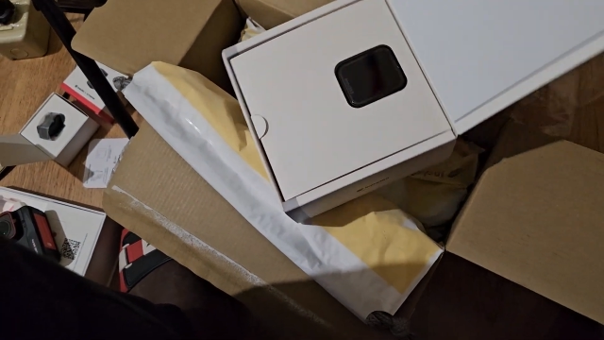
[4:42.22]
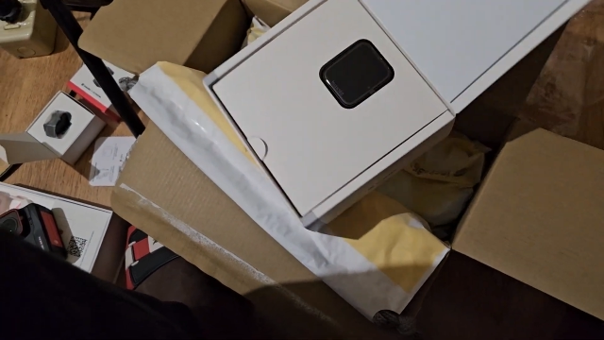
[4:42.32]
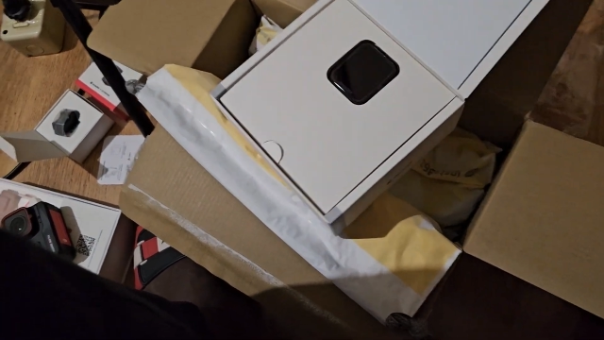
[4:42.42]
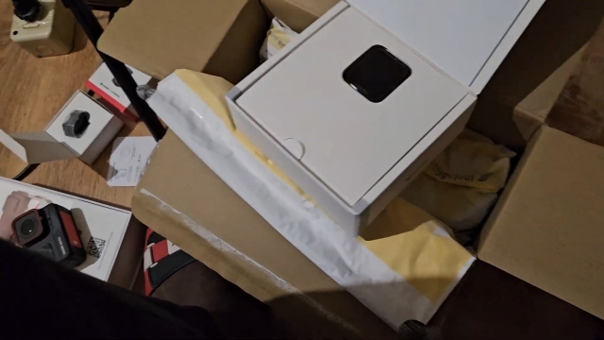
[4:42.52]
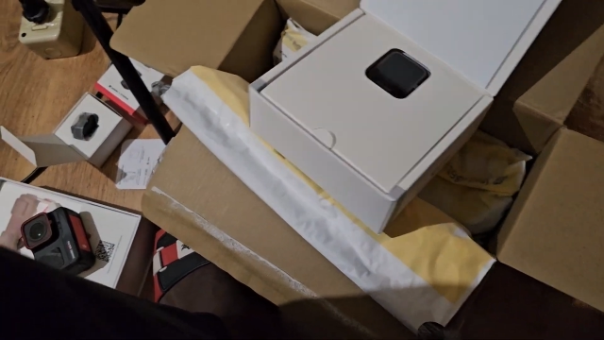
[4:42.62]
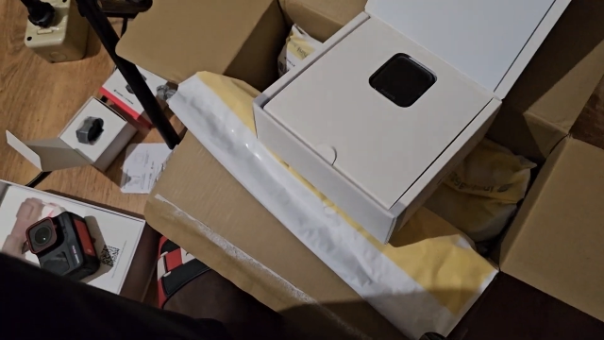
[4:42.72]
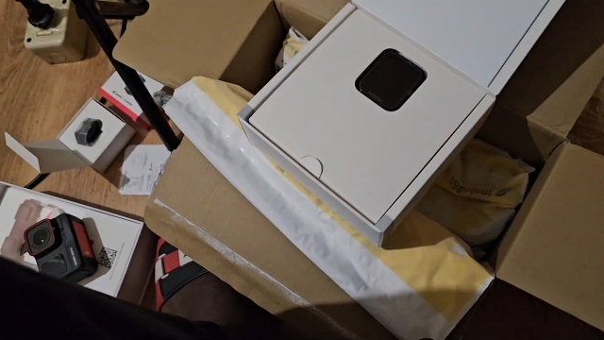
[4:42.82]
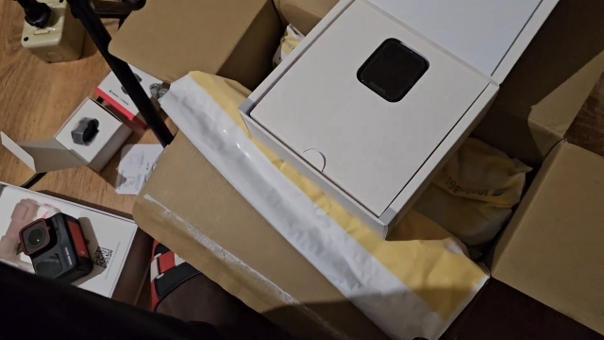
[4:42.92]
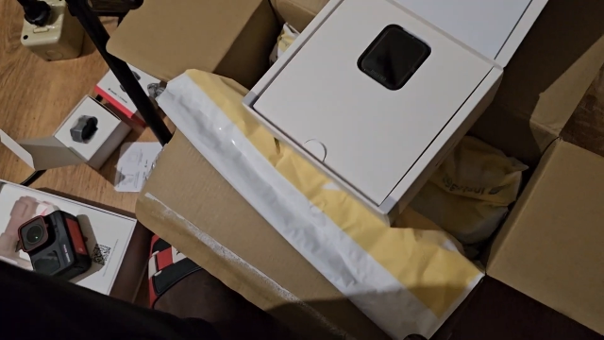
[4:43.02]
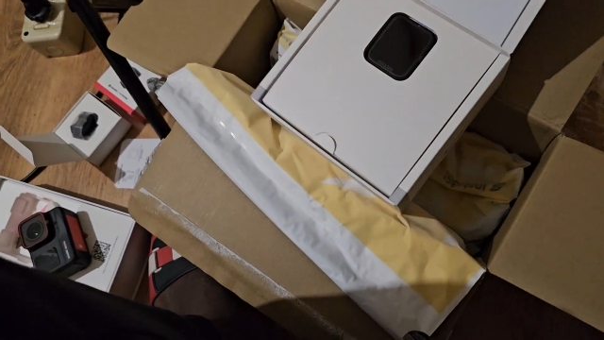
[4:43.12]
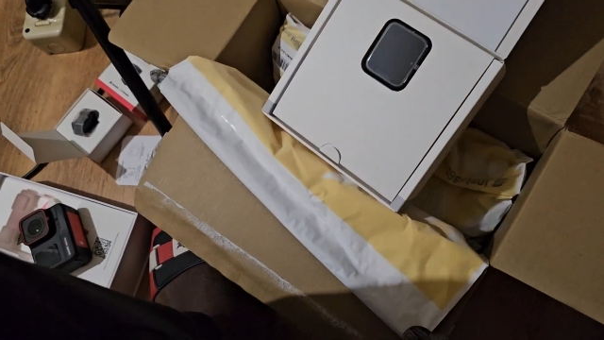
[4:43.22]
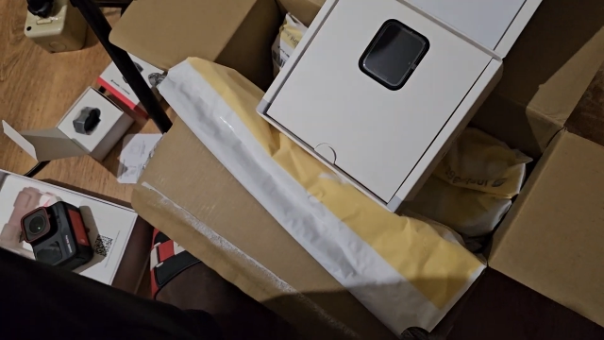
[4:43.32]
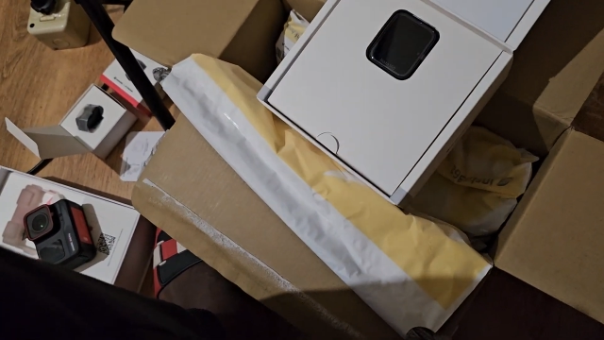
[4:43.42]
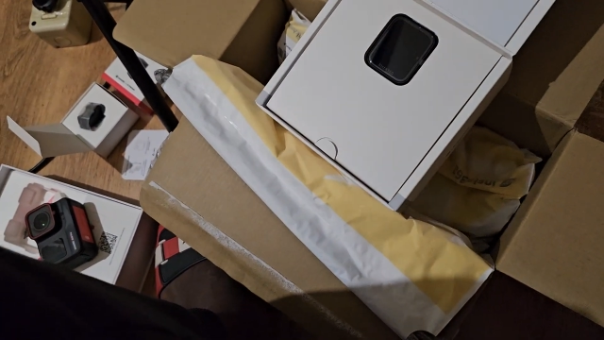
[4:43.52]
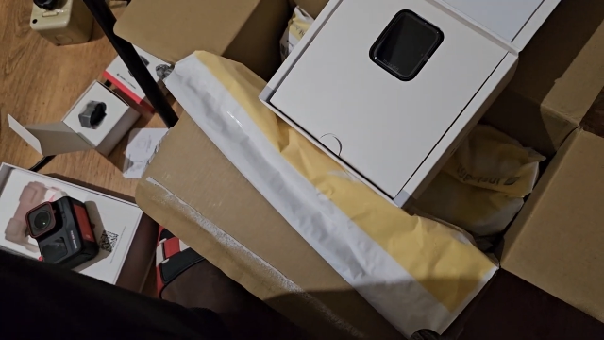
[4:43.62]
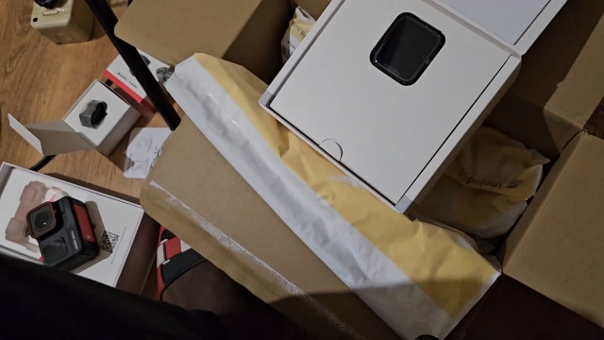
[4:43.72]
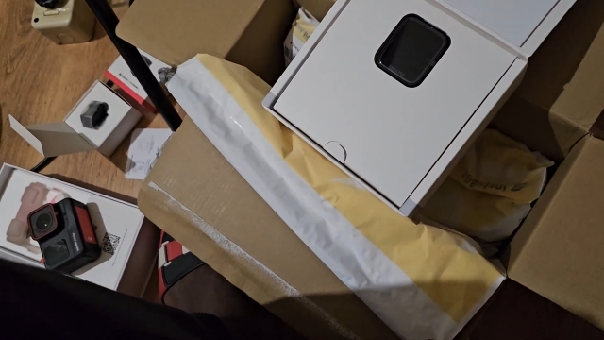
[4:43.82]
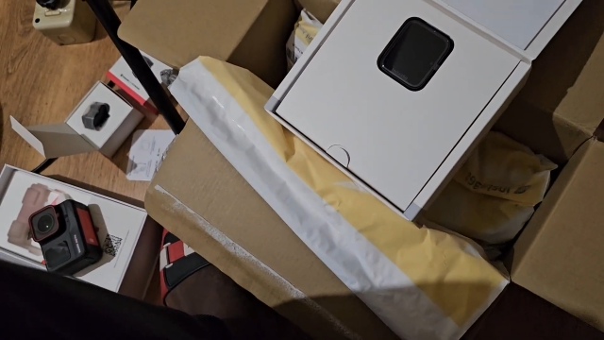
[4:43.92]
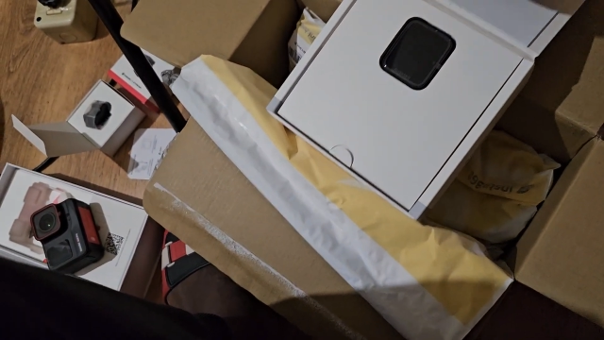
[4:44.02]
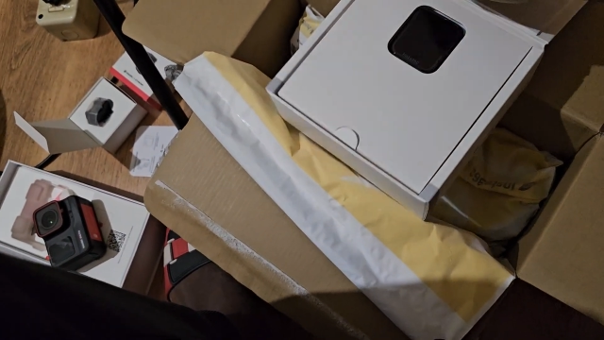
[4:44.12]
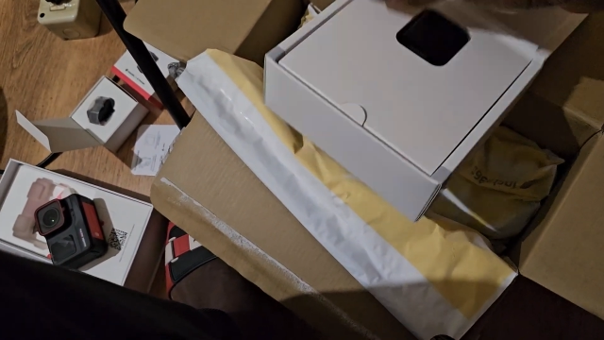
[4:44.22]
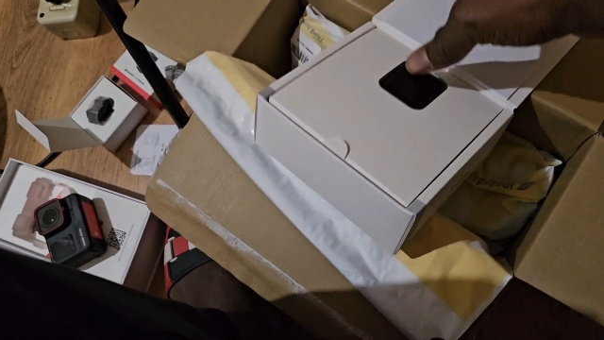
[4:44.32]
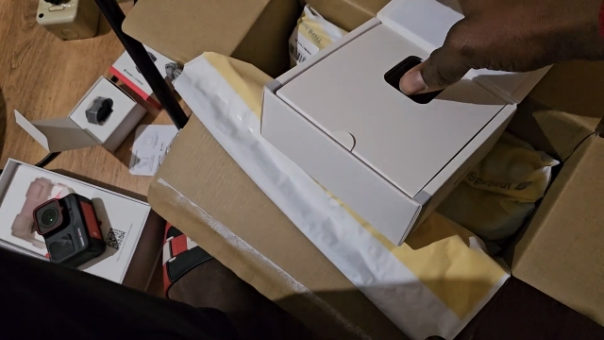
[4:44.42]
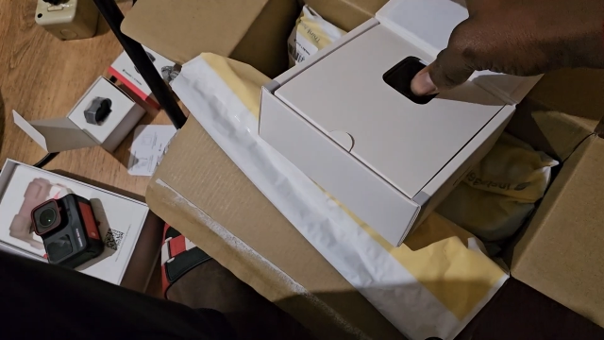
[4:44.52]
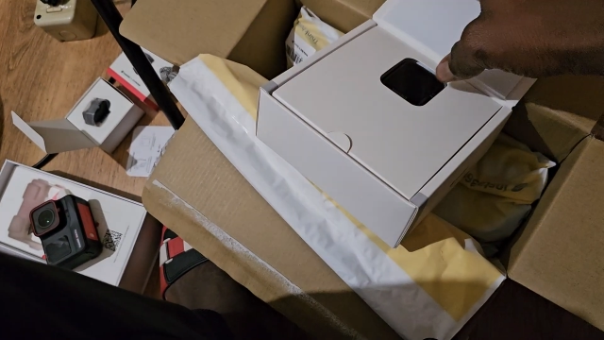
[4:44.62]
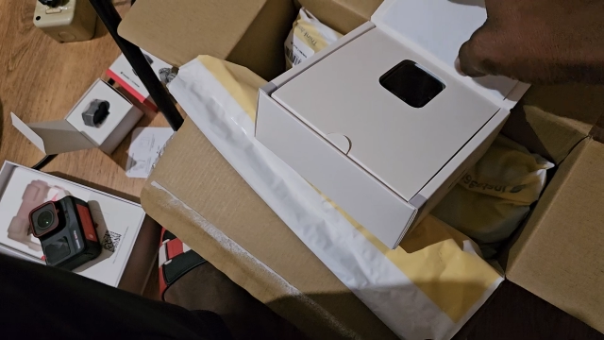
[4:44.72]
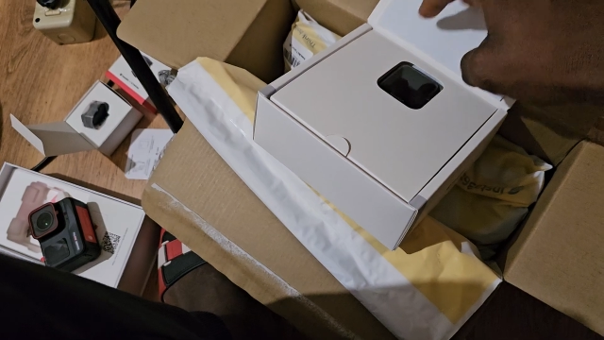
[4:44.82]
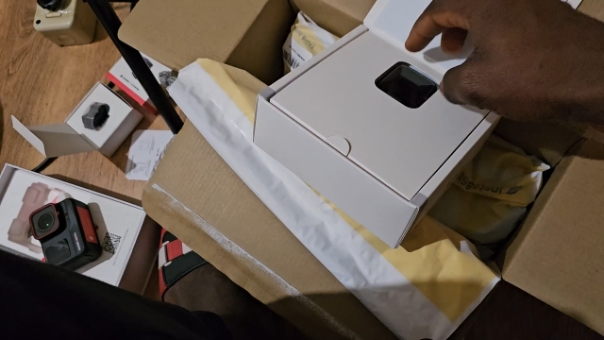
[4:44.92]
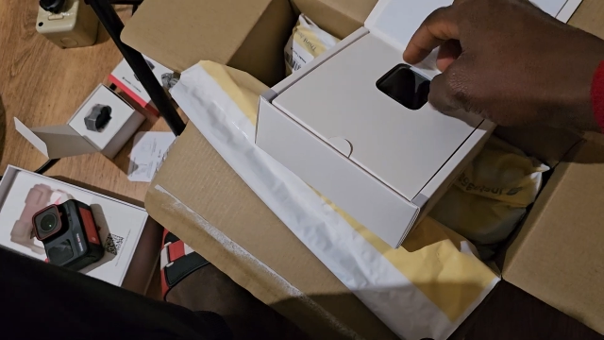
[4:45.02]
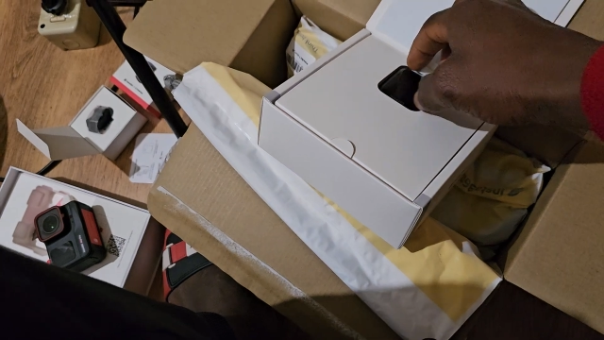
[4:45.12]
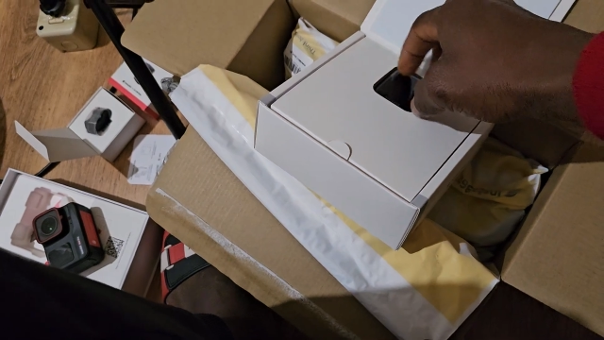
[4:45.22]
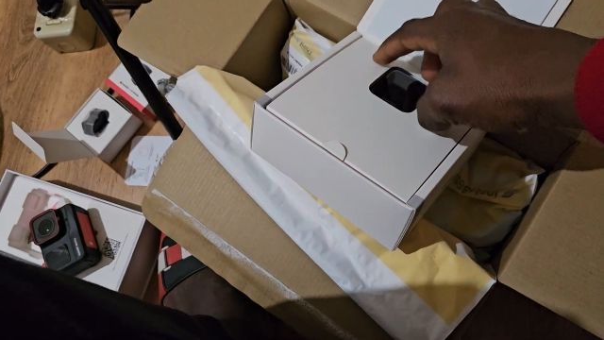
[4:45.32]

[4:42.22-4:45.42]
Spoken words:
(no speaker visible)